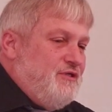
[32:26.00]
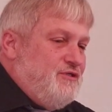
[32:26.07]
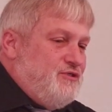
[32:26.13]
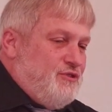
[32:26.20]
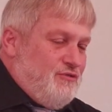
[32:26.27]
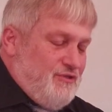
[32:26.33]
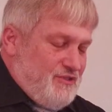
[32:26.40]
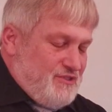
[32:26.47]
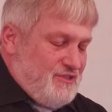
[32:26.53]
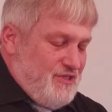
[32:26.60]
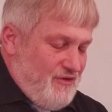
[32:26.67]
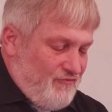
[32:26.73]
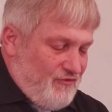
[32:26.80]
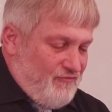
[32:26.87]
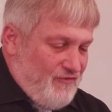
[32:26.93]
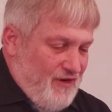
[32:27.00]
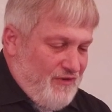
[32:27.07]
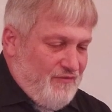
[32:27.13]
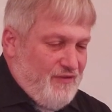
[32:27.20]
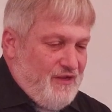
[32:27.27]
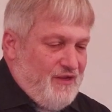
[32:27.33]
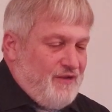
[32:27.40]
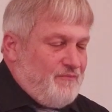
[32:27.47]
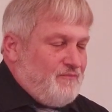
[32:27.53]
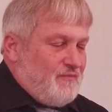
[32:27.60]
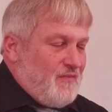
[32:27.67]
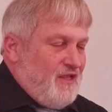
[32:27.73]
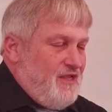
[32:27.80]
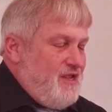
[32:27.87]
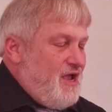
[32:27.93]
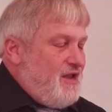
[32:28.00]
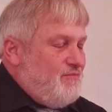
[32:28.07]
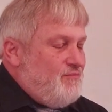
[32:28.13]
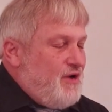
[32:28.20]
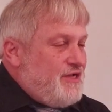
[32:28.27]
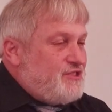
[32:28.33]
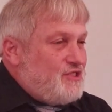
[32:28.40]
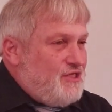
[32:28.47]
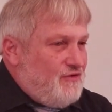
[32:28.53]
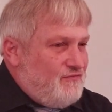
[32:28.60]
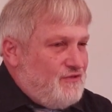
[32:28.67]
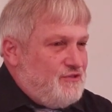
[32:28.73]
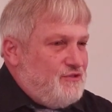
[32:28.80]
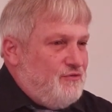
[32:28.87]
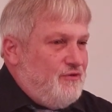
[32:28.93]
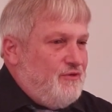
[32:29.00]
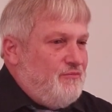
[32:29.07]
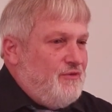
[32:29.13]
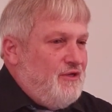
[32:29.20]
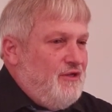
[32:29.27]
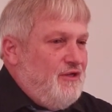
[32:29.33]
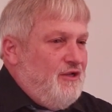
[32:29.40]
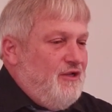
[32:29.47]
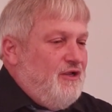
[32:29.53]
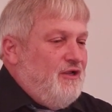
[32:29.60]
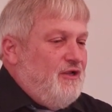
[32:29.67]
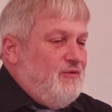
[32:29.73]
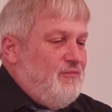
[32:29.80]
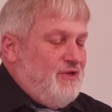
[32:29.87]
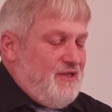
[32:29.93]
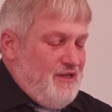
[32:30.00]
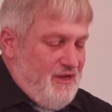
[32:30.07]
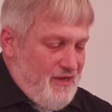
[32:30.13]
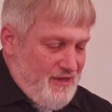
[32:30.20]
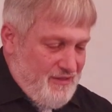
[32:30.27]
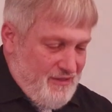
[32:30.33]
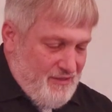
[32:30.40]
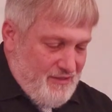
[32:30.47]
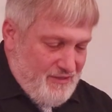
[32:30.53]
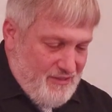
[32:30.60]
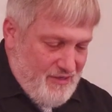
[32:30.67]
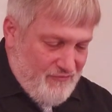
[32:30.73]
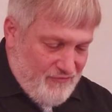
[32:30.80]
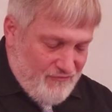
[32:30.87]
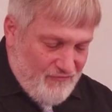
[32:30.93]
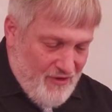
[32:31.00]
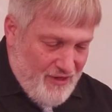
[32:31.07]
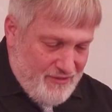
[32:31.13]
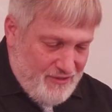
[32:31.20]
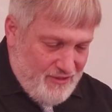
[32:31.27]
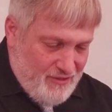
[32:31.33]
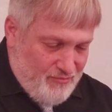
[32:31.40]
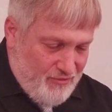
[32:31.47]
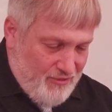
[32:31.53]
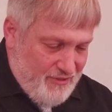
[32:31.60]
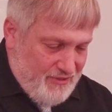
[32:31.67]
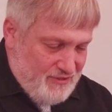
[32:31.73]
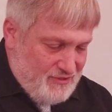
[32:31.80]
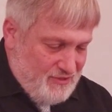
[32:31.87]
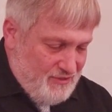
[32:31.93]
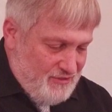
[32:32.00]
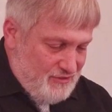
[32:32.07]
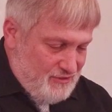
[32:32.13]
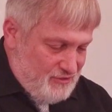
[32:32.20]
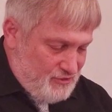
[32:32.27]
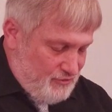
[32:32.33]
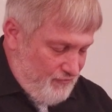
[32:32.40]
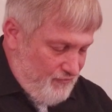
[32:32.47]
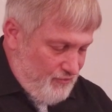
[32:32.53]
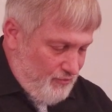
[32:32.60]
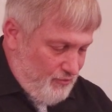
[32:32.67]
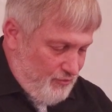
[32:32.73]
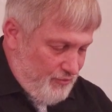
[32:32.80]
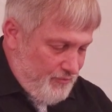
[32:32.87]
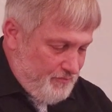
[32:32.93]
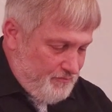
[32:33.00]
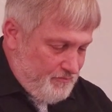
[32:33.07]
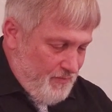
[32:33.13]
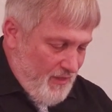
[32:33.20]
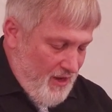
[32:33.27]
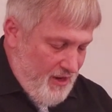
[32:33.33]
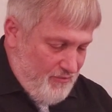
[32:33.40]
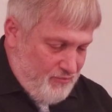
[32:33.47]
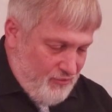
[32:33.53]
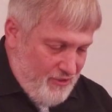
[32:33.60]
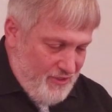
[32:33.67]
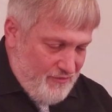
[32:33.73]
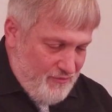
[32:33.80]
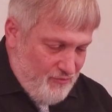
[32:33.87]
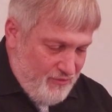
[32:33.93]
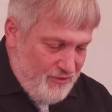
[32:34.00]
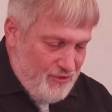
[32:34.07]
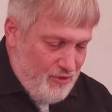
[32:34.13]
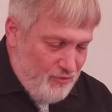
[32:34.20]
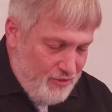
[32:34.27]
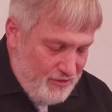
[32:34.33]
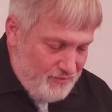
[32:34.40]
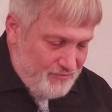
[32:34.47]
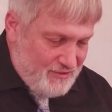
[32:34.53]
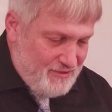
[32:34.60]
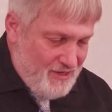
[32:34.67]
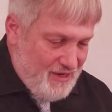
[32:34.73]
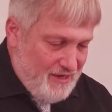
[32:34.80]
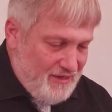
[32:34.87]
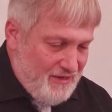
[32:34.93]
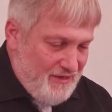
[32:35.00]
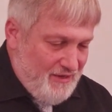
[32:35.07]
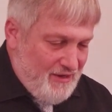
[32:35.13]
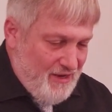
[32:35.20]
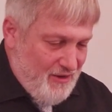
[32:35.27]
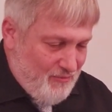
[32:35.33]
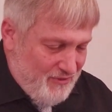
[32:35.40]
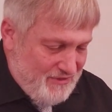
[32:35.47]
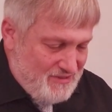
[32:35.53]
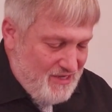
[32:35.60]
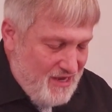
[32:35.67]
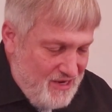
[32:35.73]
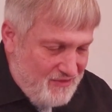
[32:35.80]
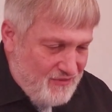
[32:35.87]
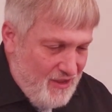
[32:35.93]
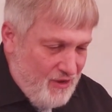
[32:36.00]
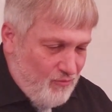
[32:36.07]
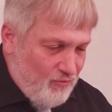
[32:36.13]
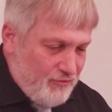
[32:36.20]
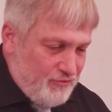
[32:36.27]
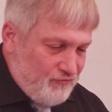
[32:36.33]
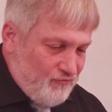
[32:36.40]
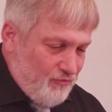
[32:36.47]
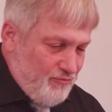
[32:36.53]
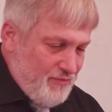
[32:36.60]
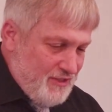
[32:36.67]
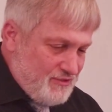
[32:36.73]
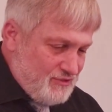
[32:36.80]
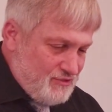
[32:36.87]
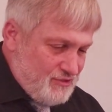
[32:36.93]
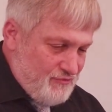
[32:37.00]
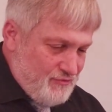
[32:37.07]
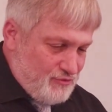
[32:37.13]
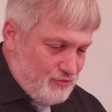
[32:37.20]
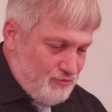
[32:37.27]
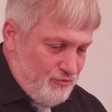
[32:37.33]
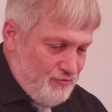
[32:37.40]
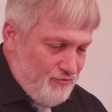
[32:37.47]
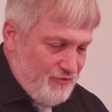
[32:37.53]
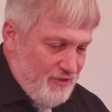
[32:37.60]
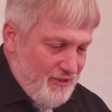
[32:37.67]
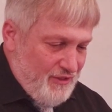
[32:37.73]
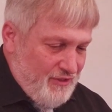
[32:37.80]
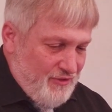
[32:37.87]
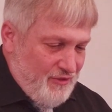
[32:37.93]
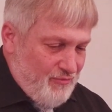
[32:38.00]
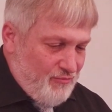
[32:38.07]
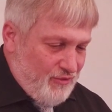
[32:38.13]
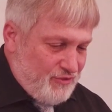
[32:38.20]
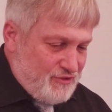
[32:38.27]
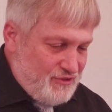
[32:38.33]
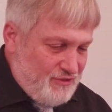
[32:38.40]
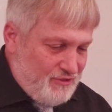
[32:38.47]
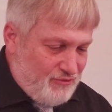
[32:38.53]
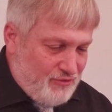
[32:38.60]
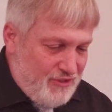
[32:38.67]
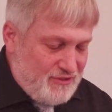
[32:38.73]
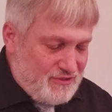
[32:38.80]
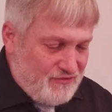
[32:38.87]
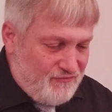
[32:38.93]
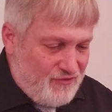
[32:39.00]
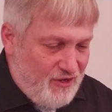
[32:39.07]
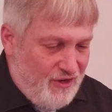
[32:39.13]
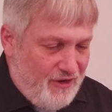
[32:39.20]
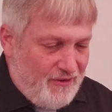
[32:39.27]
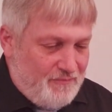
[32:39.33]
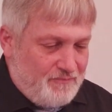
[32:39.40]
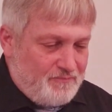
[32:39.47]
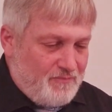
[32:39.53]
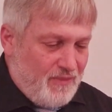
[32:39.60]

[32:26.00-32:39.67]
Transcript: Judas never found that. He had much given to him, but yet never finding a place to serve the Lord. I pray that we know him today and we take that wonderful message of the truth, the mercy and grace of God,